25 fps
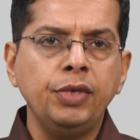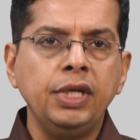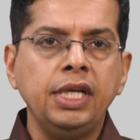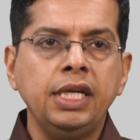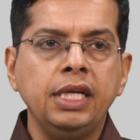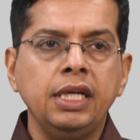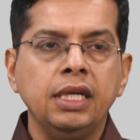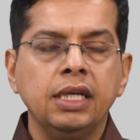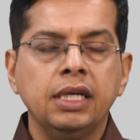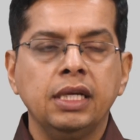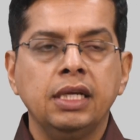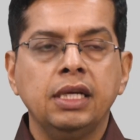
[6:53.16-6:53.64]

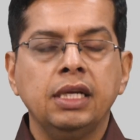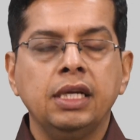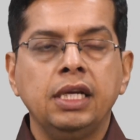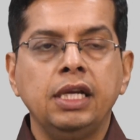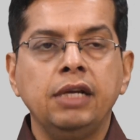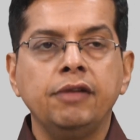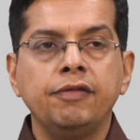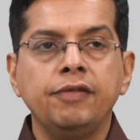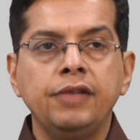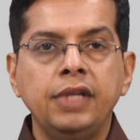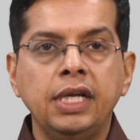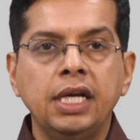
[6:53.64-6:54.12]
Simply,
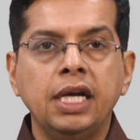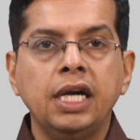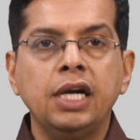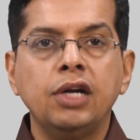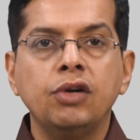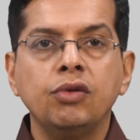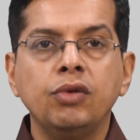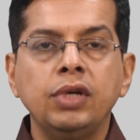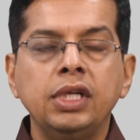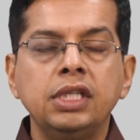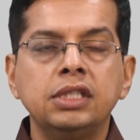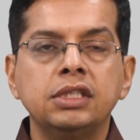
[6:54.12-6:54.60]
if they
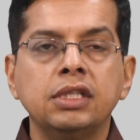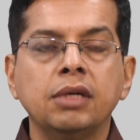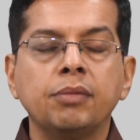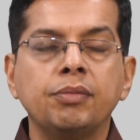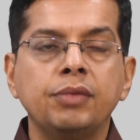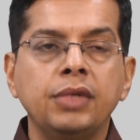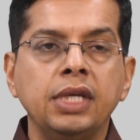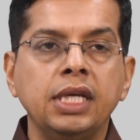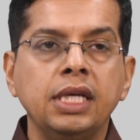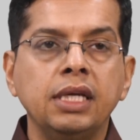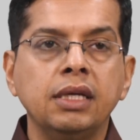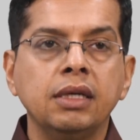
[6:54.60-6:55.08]
are doing
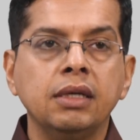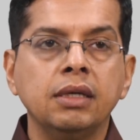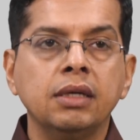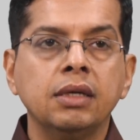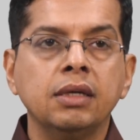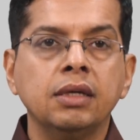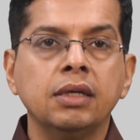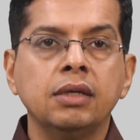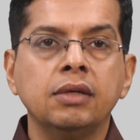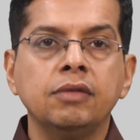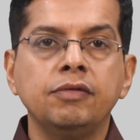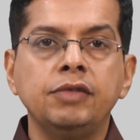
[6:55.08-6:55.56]
something
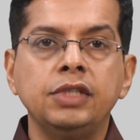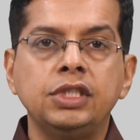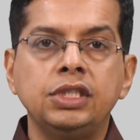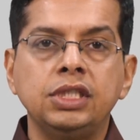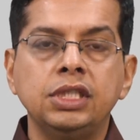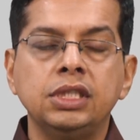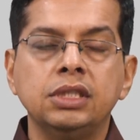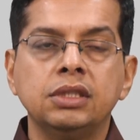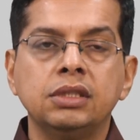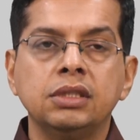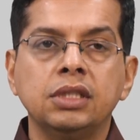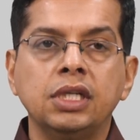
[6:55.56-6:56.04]

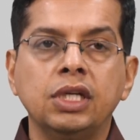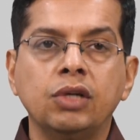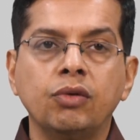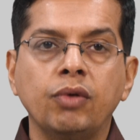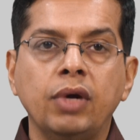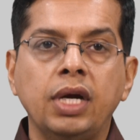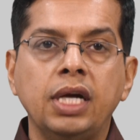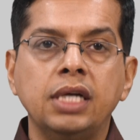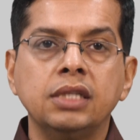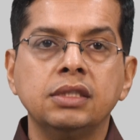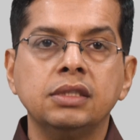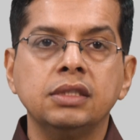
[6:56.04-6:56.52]
which
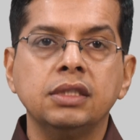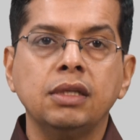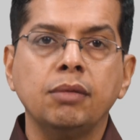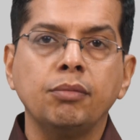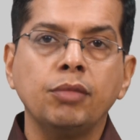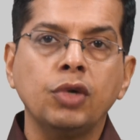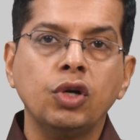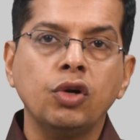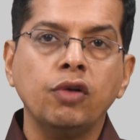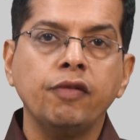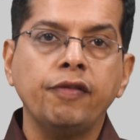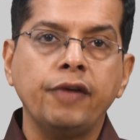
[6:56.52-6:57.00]
requires
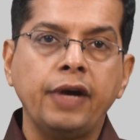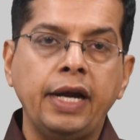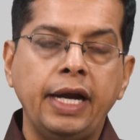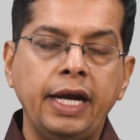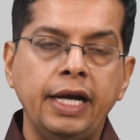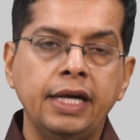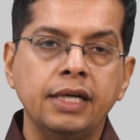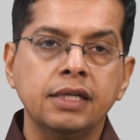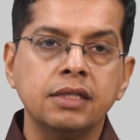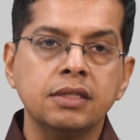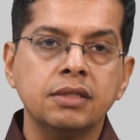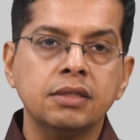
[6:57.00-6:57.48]
number of
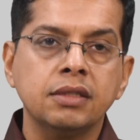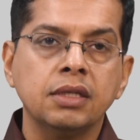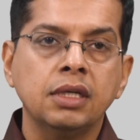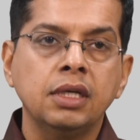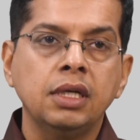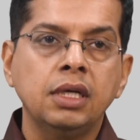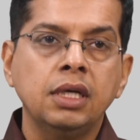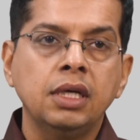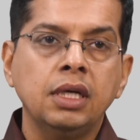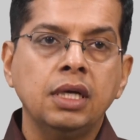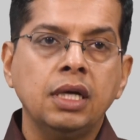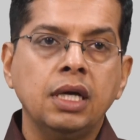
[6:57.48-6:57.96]

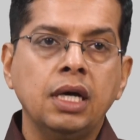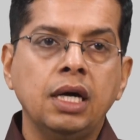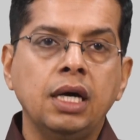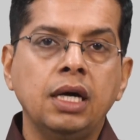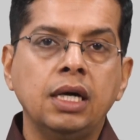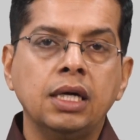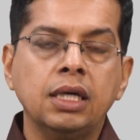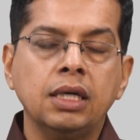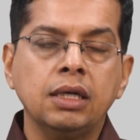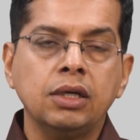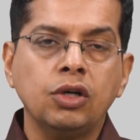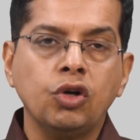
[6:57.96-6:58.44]
hands,
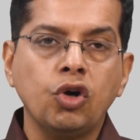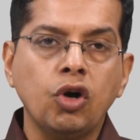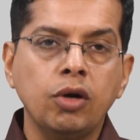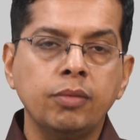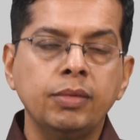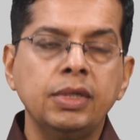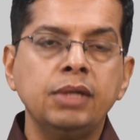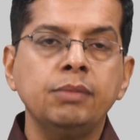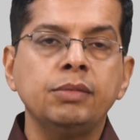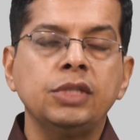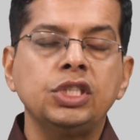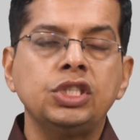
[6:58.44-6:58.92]
a
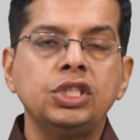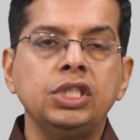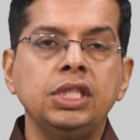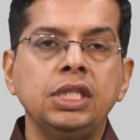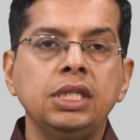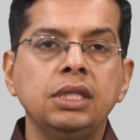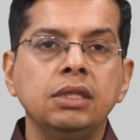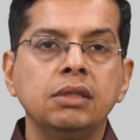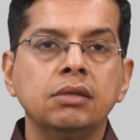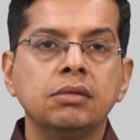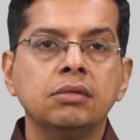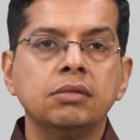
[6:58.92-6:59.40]
common
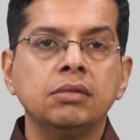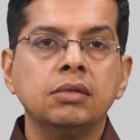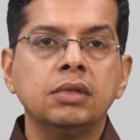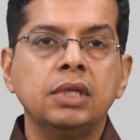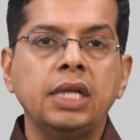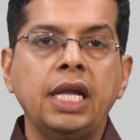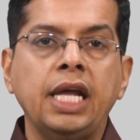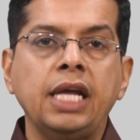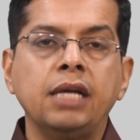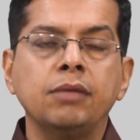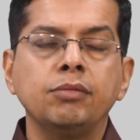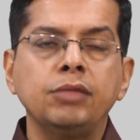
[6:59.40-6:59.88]
machine
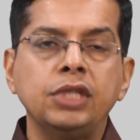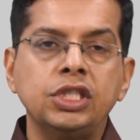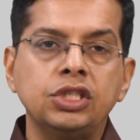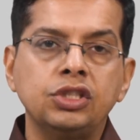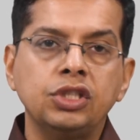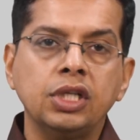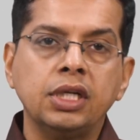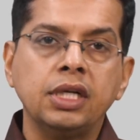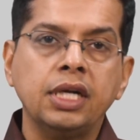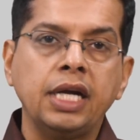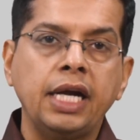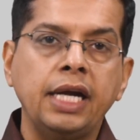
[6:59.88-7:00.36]
like
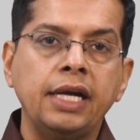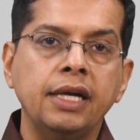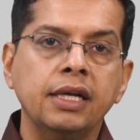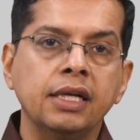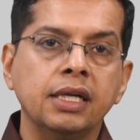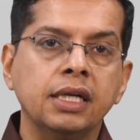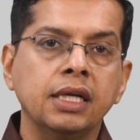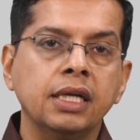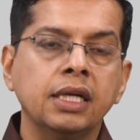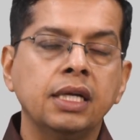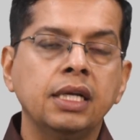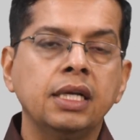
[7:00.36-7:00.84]
mixer
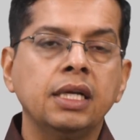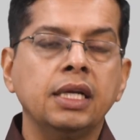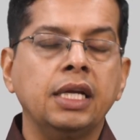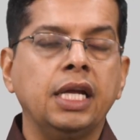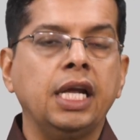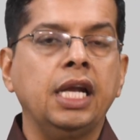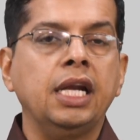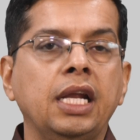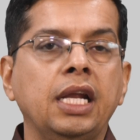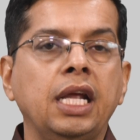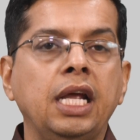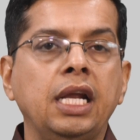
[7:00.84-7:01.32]
grinder
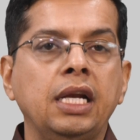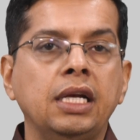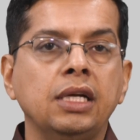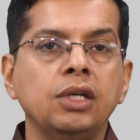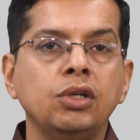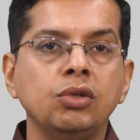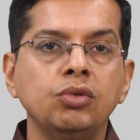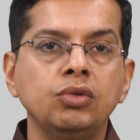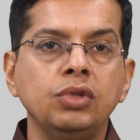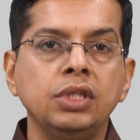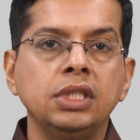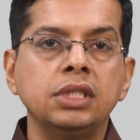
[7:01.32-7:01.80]
can
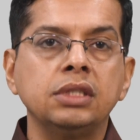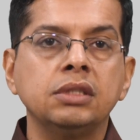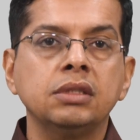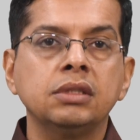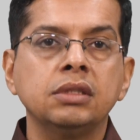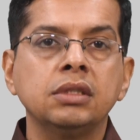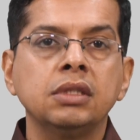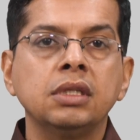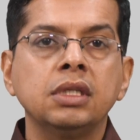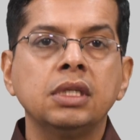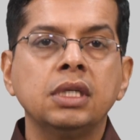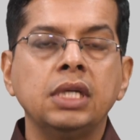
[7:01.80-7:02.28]
do
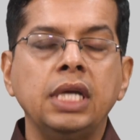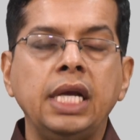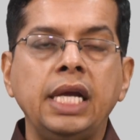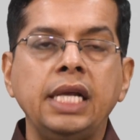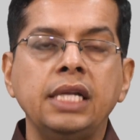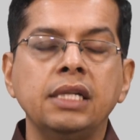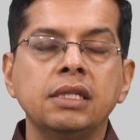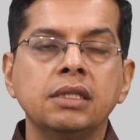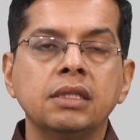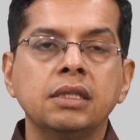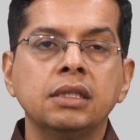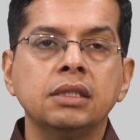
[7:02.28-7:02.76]
this
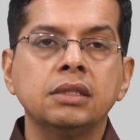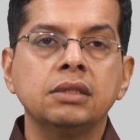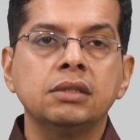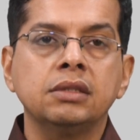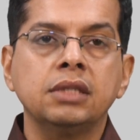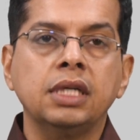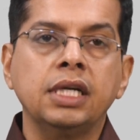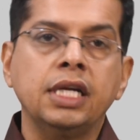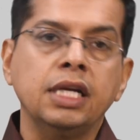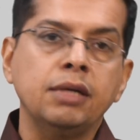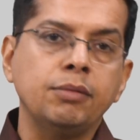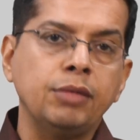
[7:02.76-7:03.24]
in
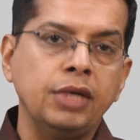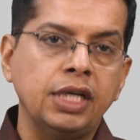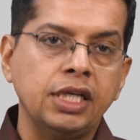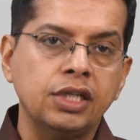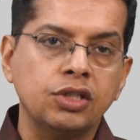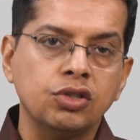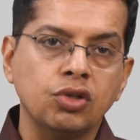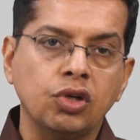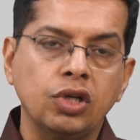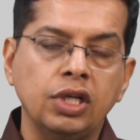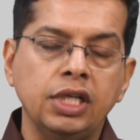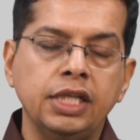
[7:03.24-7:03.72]
certain
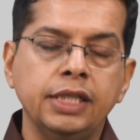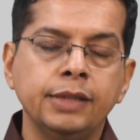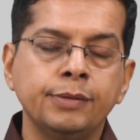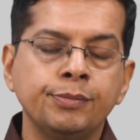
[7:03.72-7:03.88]
minutes